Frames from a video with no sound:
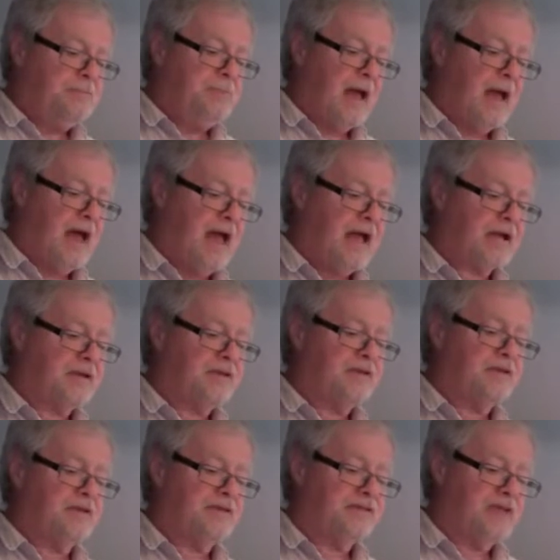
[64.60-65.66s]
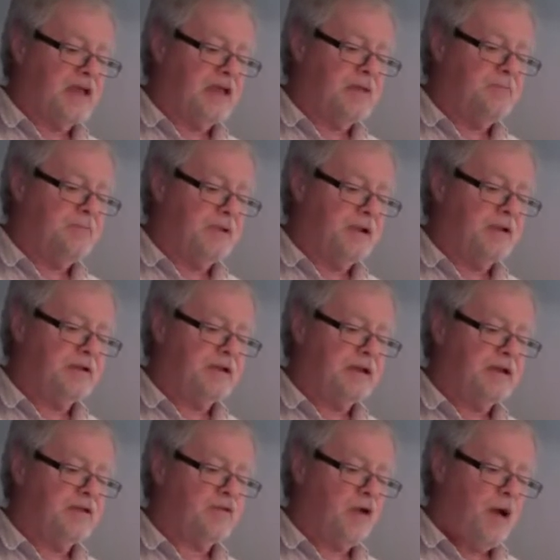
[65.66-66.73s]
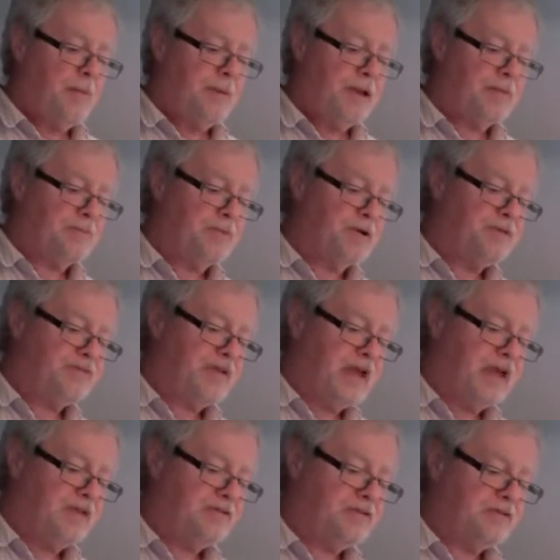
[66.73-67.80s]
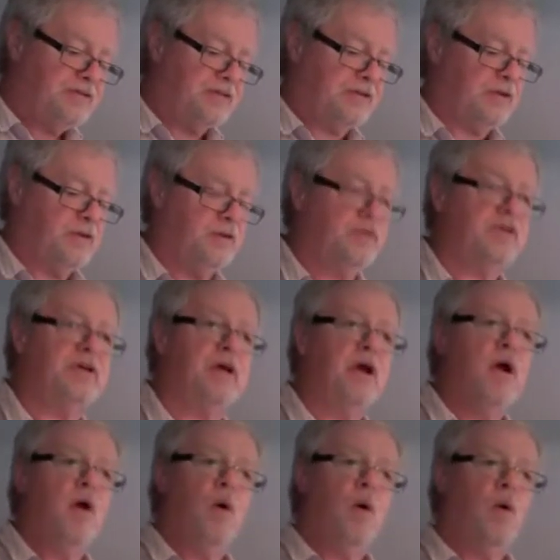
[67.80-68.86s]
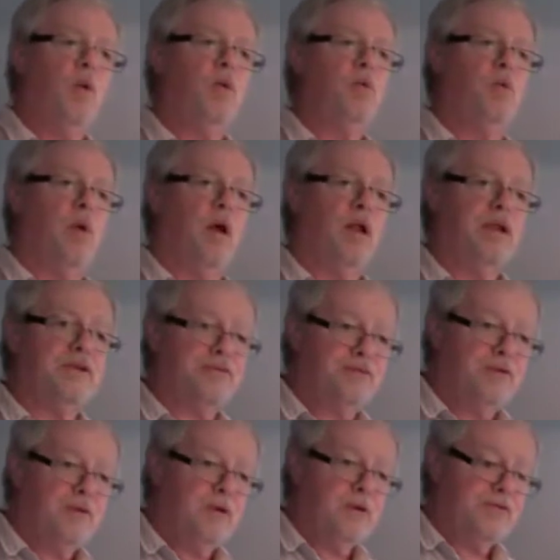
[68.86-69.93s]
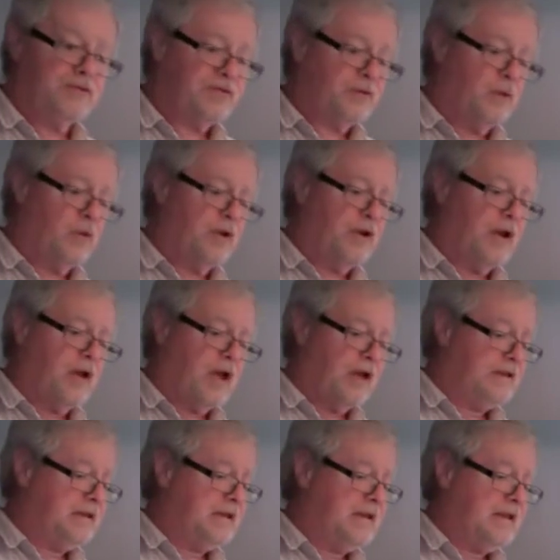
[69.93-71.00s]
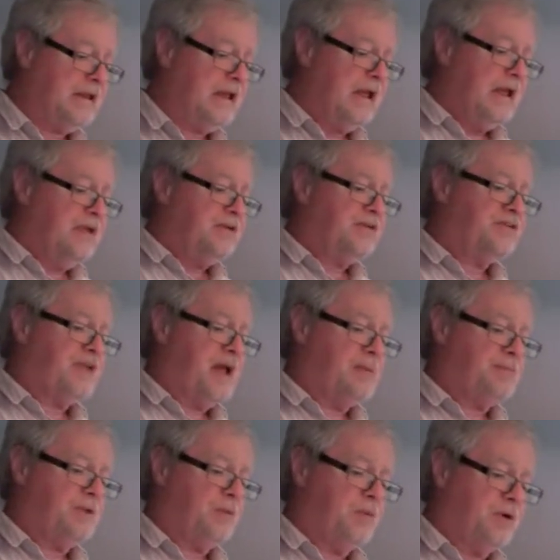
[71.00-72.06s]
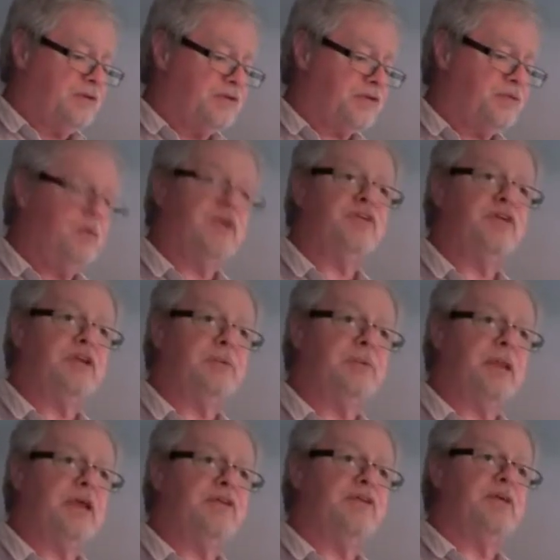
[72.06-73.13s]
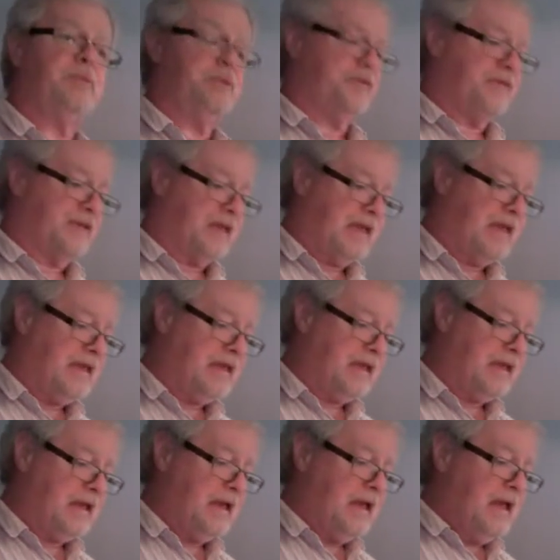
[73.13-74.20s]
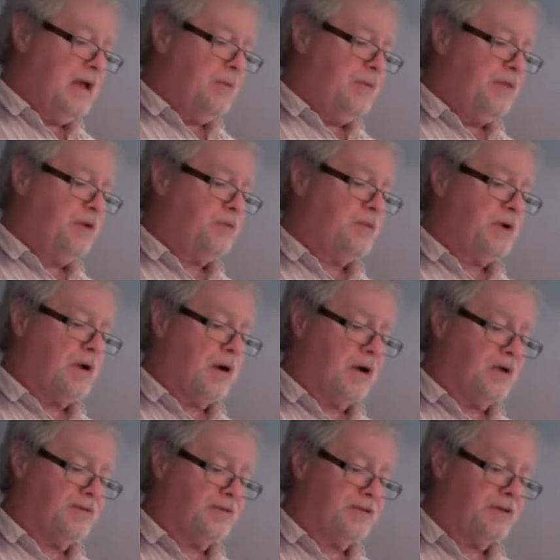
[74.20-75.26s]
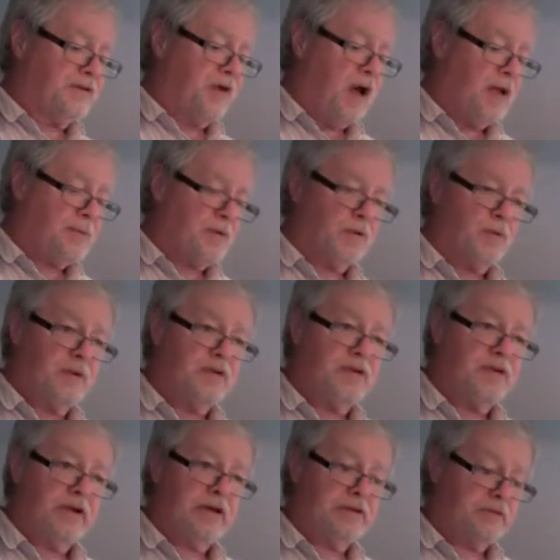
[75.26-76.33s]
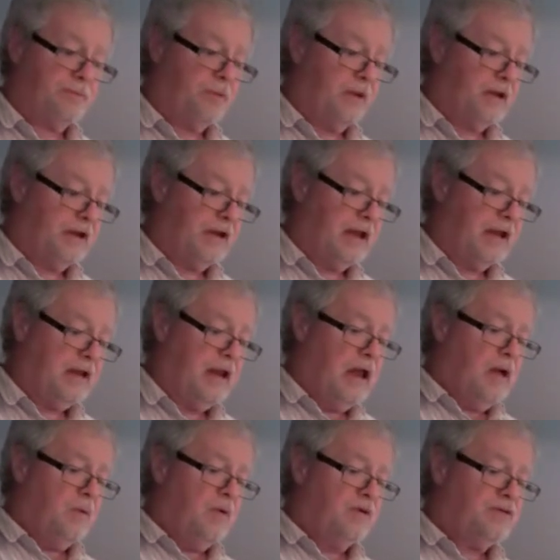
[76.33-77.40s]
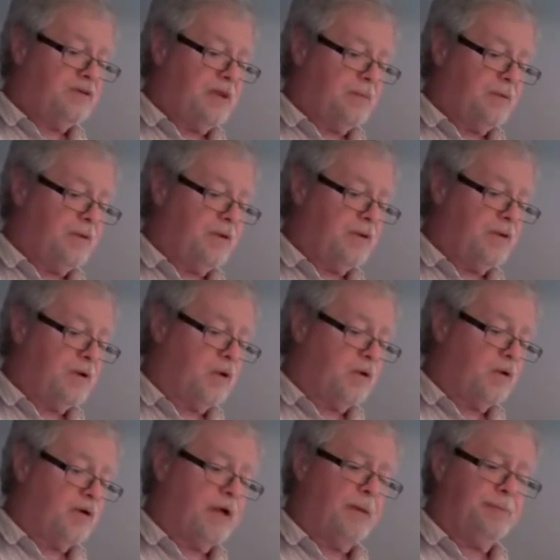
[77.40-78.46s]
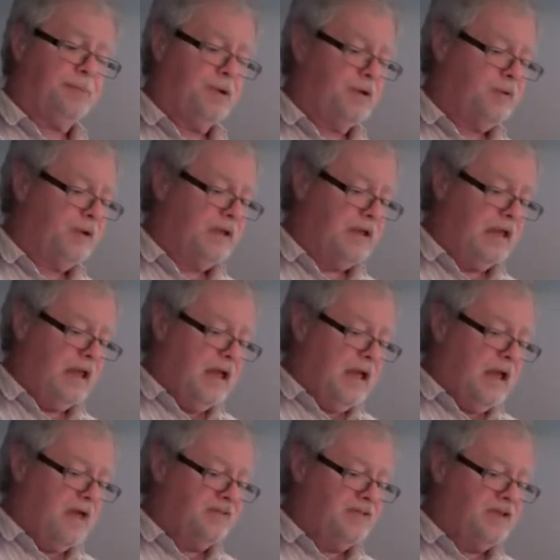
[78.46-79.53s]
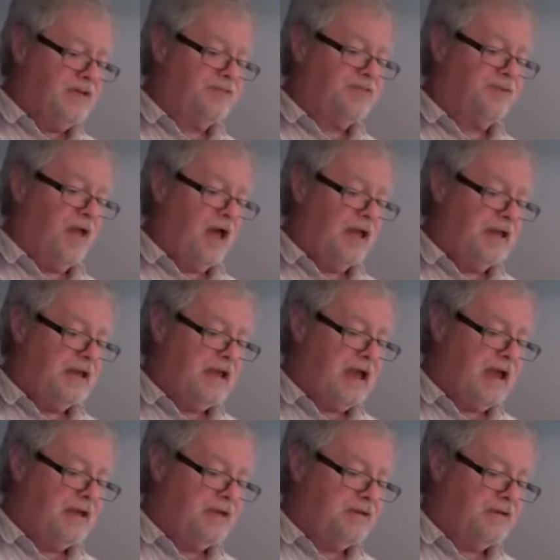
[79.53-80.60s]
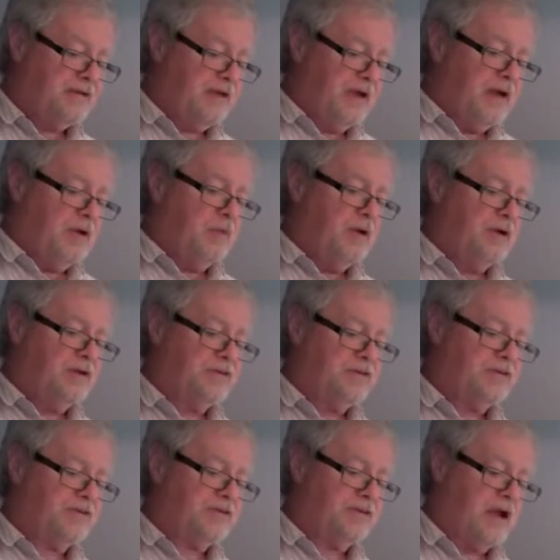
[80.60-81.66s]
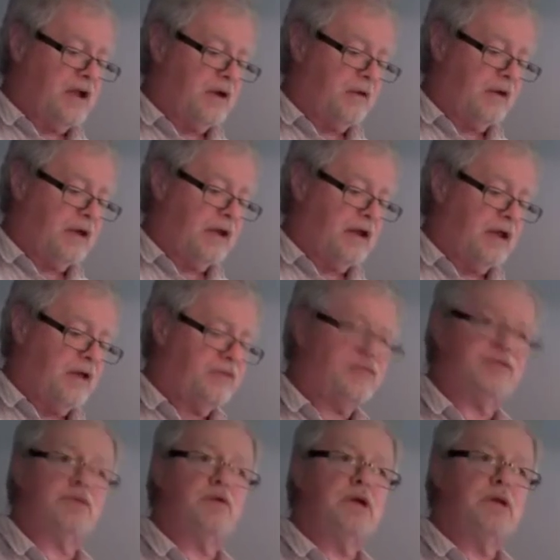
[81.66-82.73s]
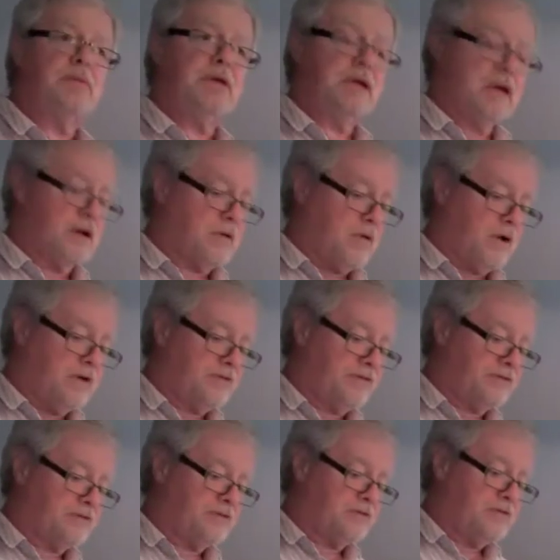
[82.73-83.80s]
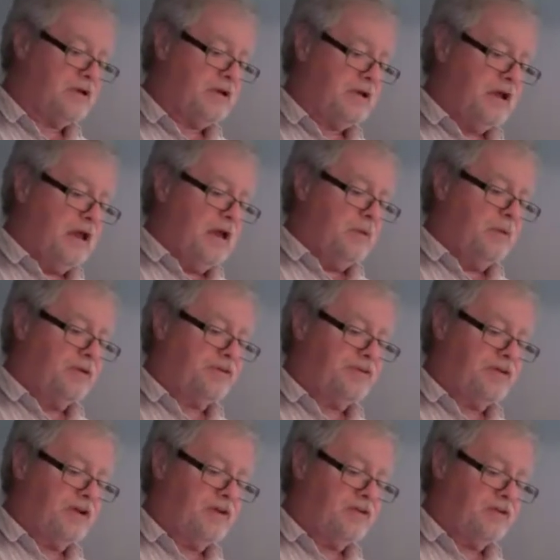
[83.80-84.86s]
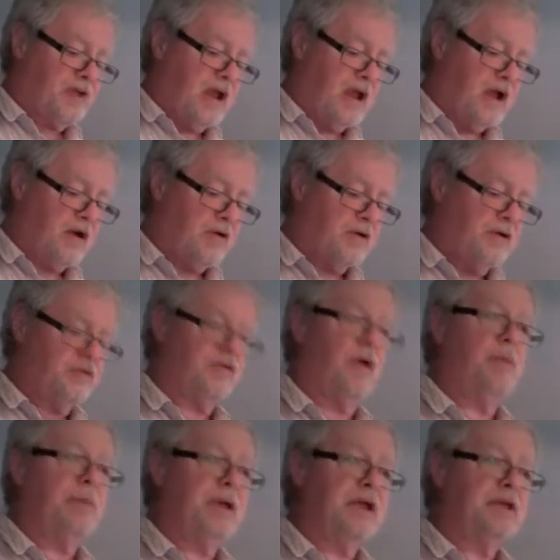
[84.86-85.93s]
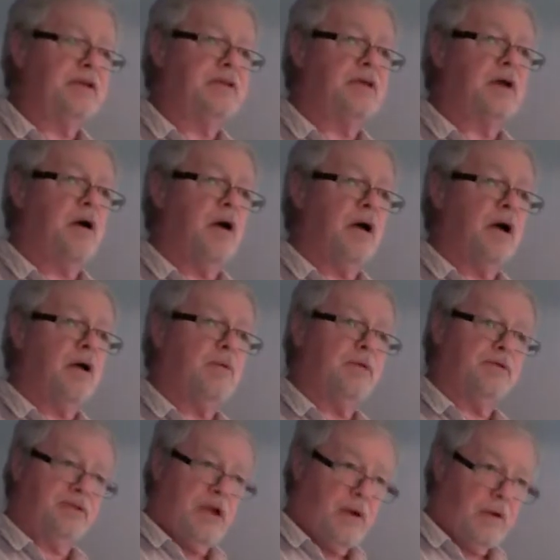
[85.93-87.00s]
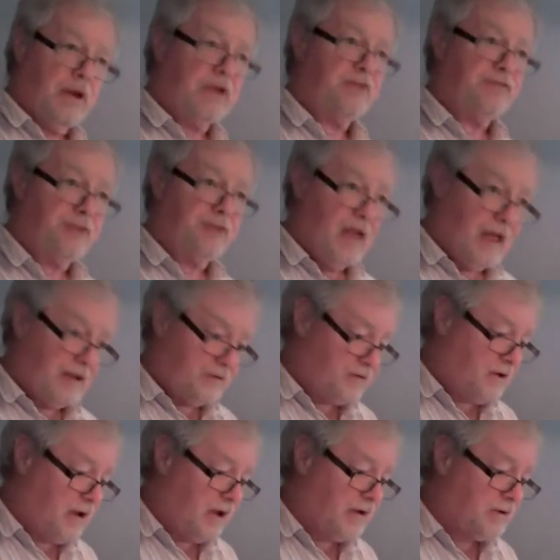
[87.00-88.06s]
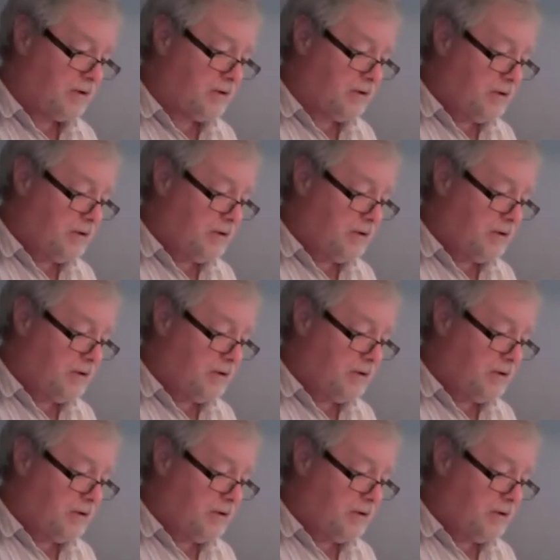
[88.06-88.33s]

back to the same building, dropping briefcases and losing whole wallets full of stolen ID to snap the one switch into place that was the key. Without regard for the timer reaching its appointed end, one step around the corner, kablooey, everything flying at us. Witnesses staring and us screaming across the street with singed hair and jumping into the car, which now had a flat tire,